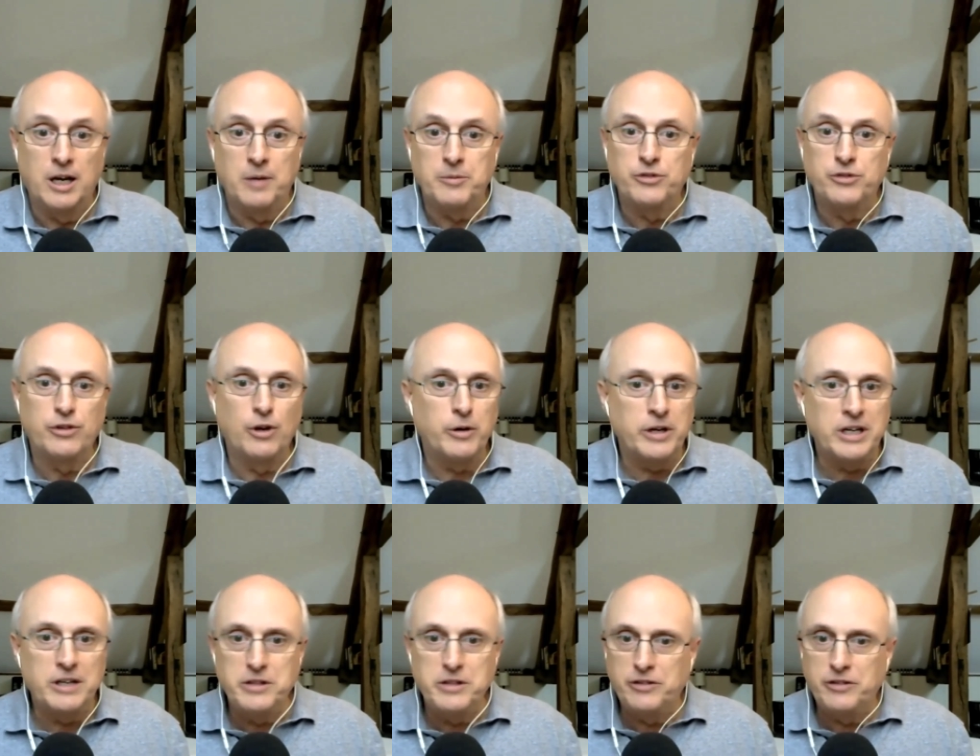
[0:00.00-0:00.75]
So
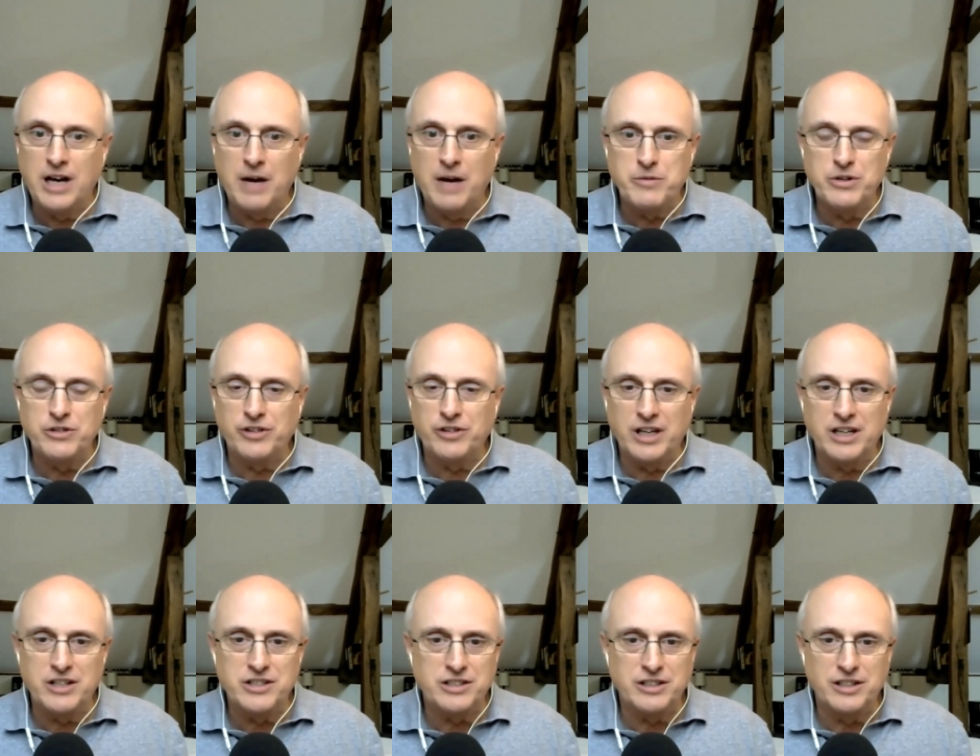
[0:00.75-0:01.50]
in these
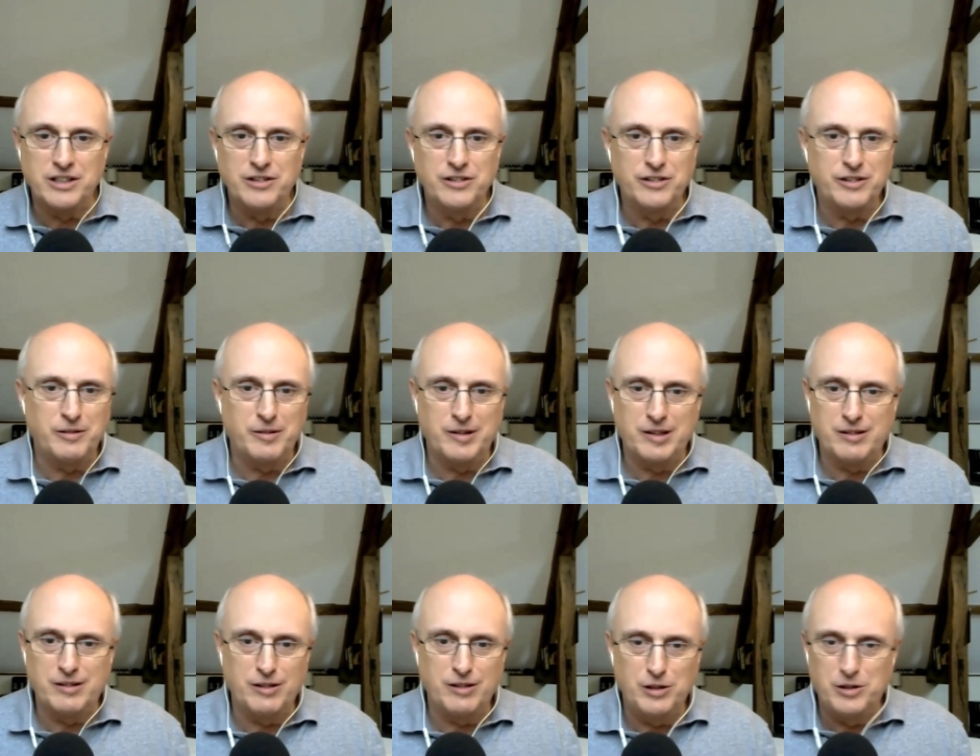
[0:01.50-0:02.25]
conversations,
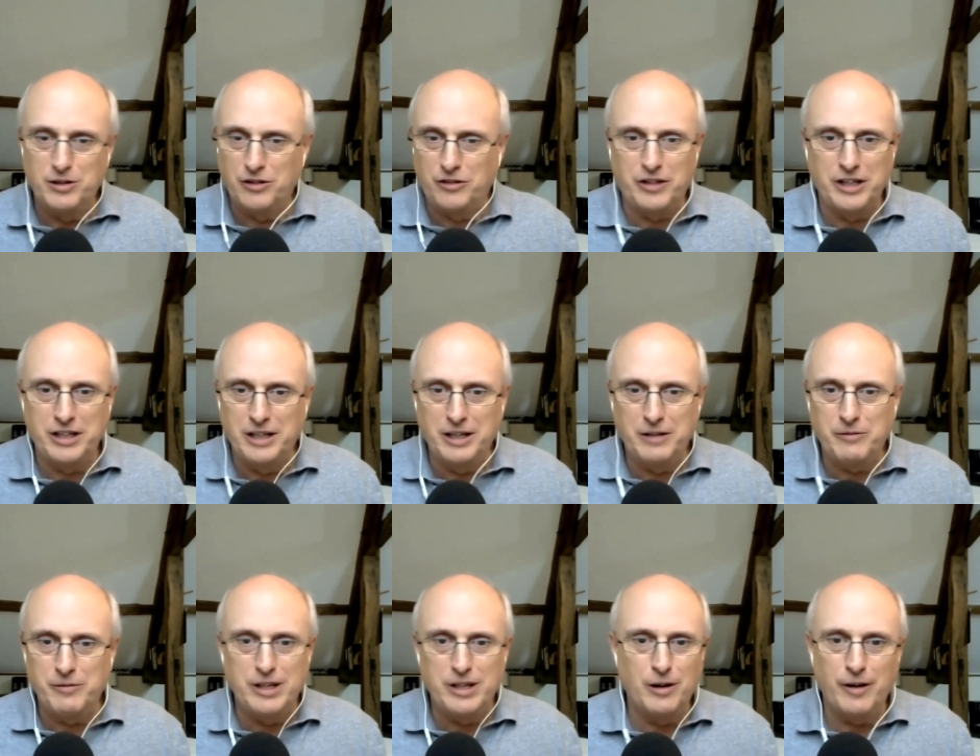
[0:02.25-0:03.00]
you just did
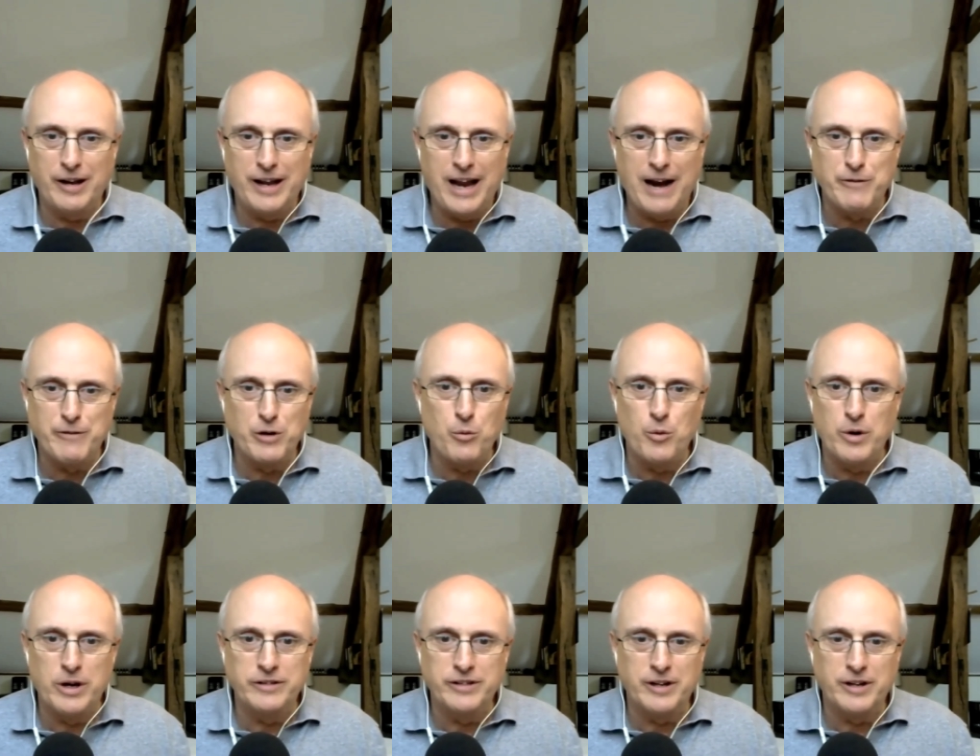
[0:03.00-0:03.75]
it,
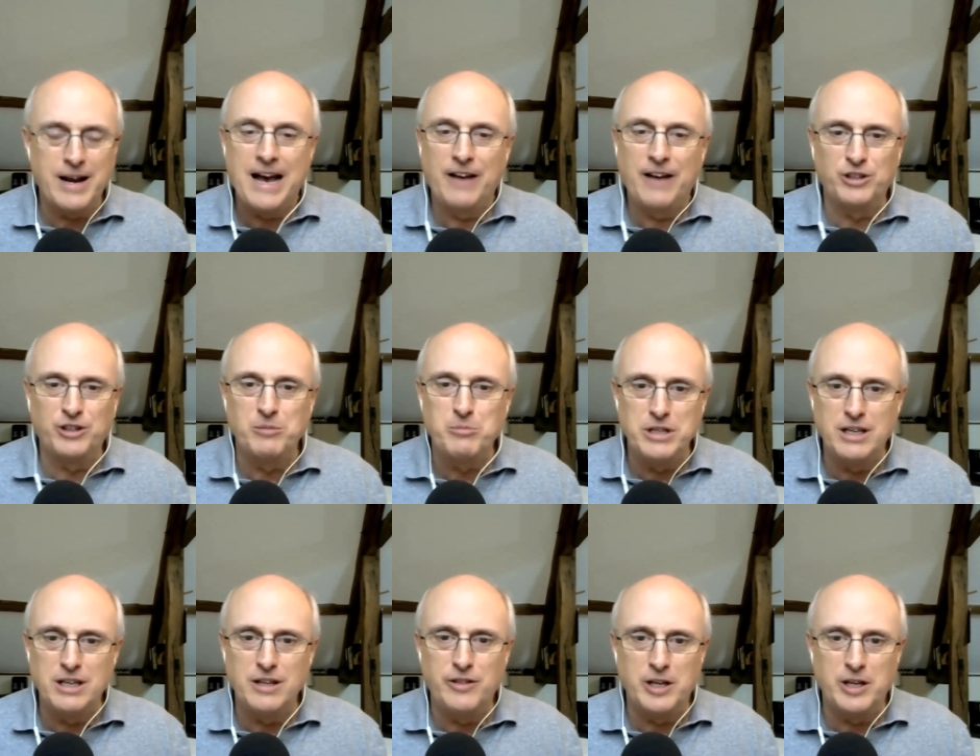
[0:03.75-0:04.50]
everyone, there has to
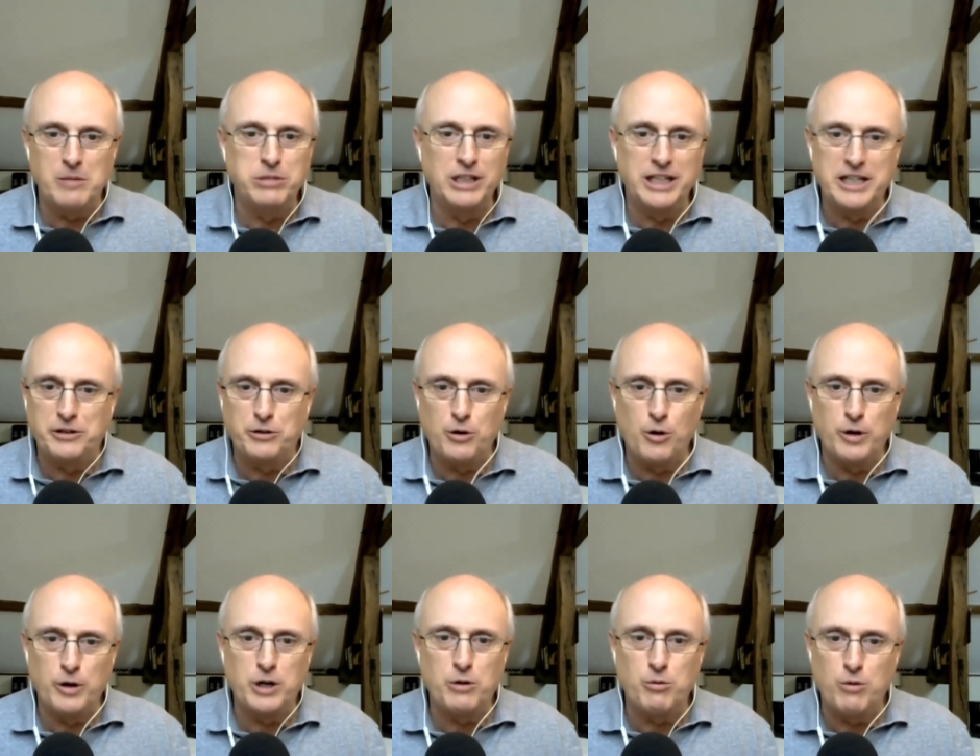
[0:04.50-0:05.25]
be the
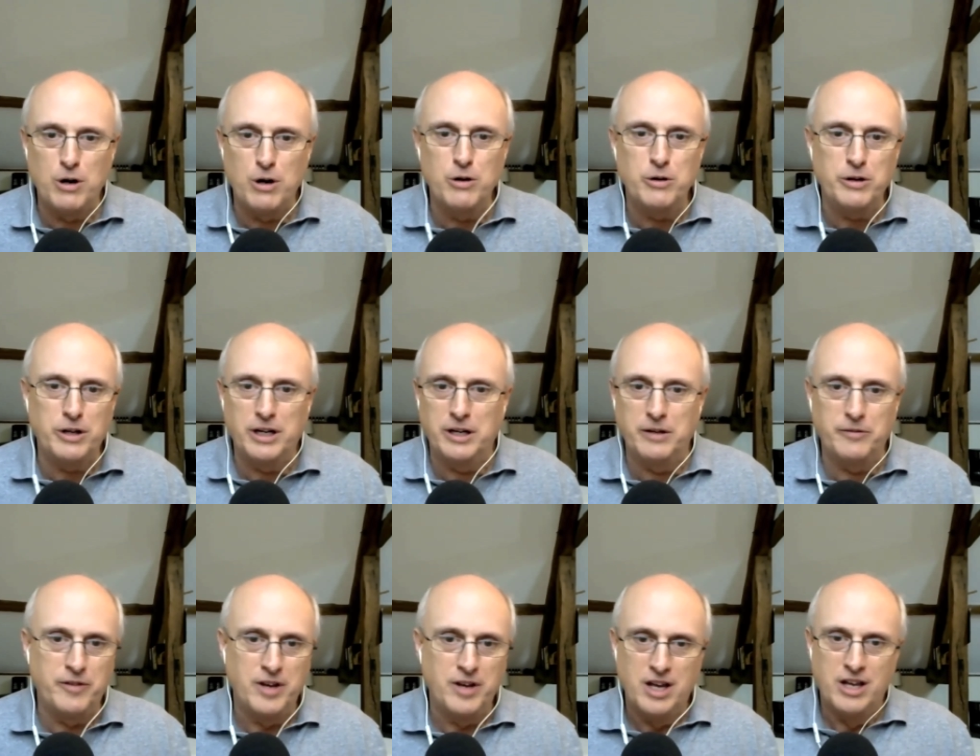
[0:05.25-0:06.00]
obligatory quote
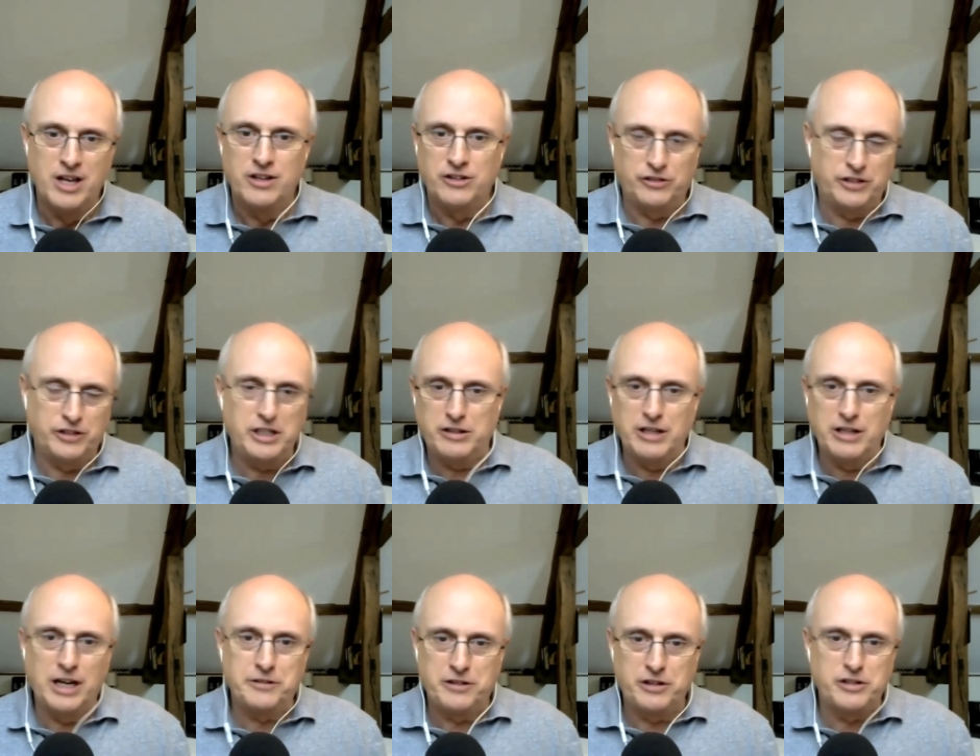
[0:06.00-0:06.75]
of seek
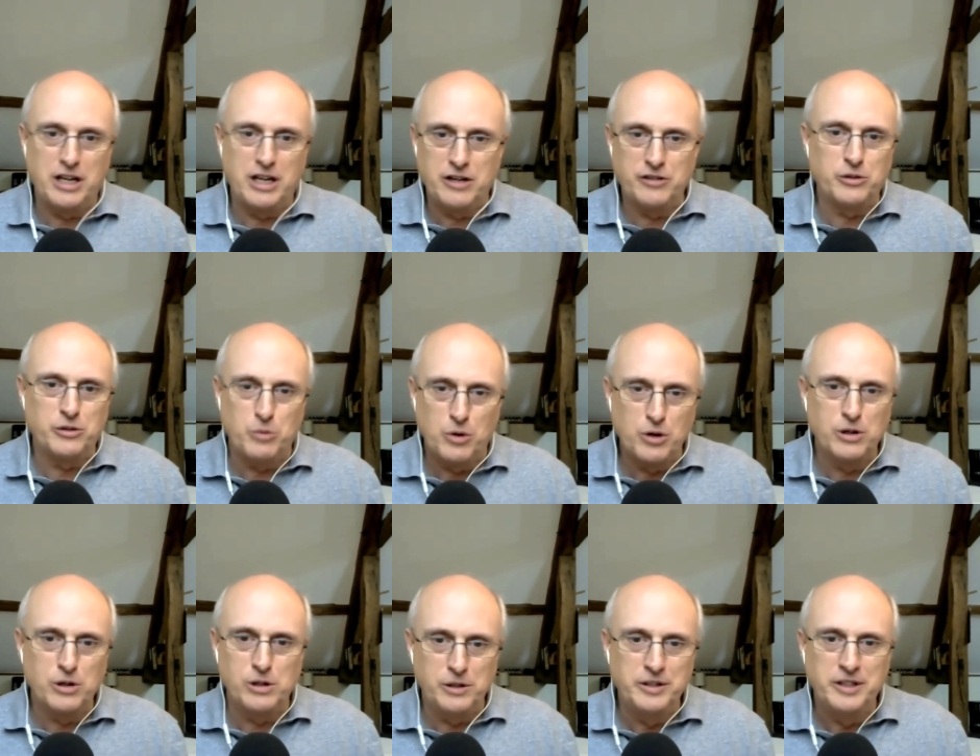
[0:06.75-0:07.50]
not to change the
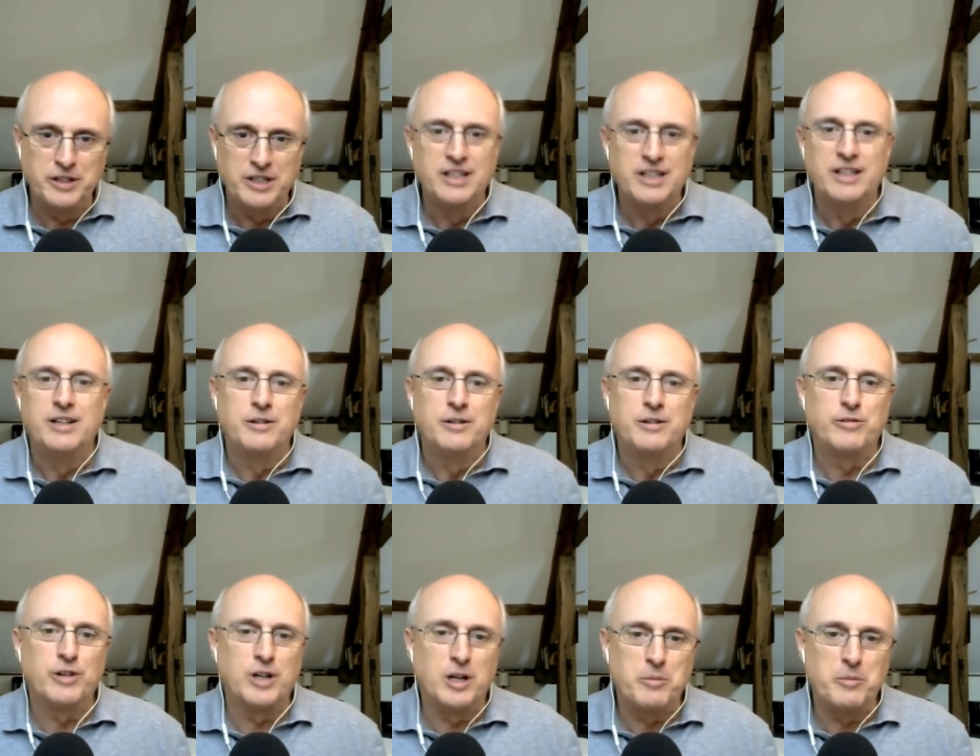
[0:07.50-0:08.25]
world
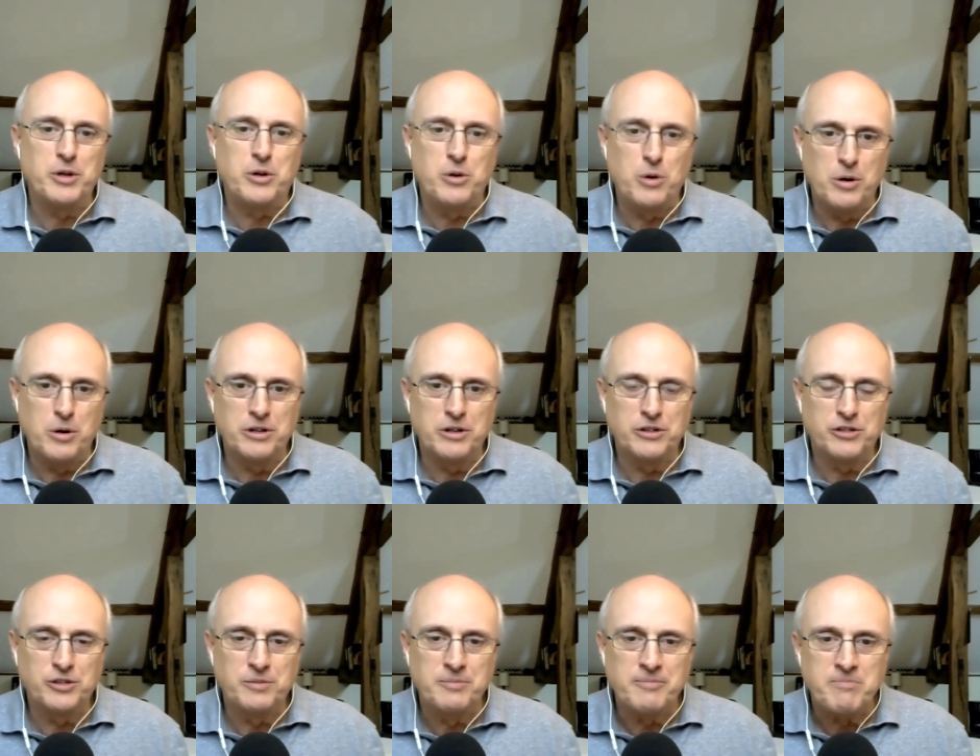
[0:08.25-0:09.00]
from the
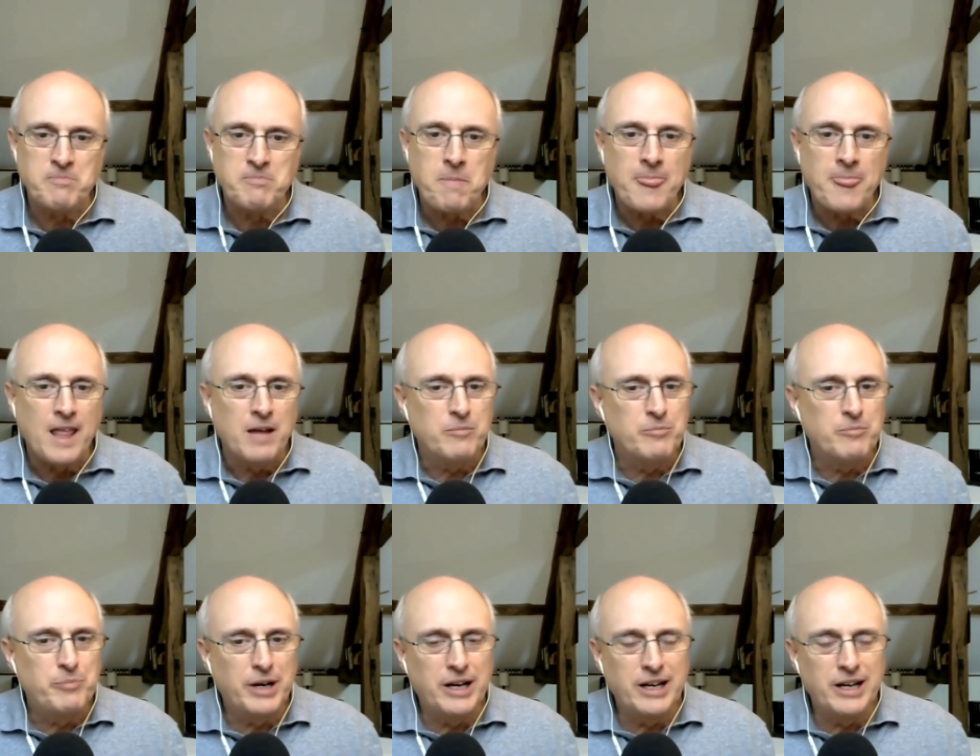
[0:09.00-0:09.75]
course.
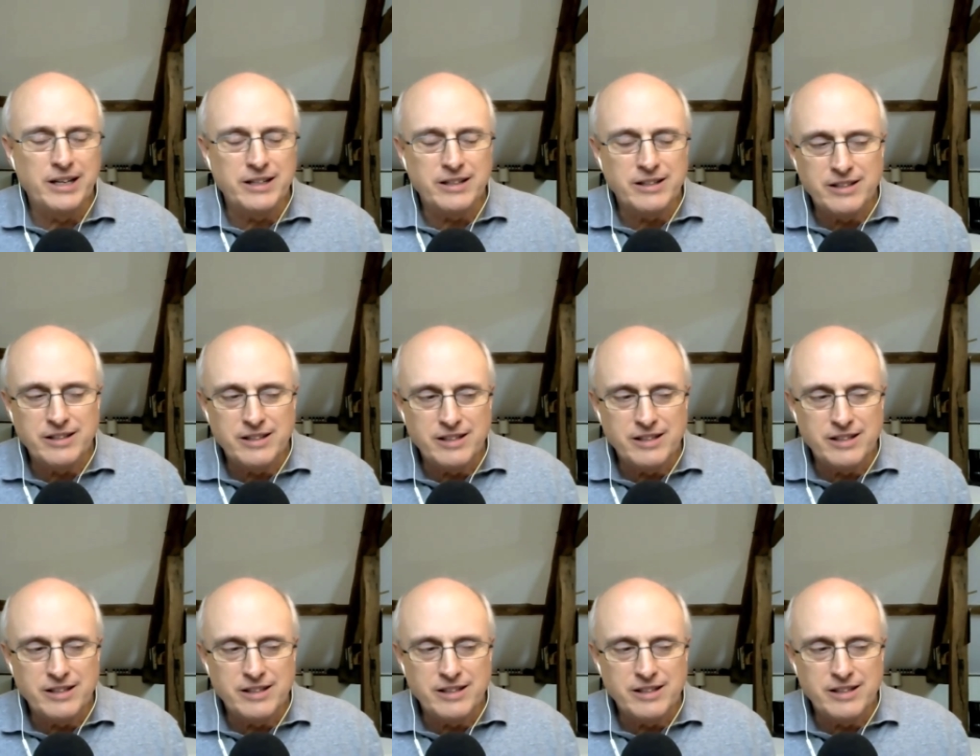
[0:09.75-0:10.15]
But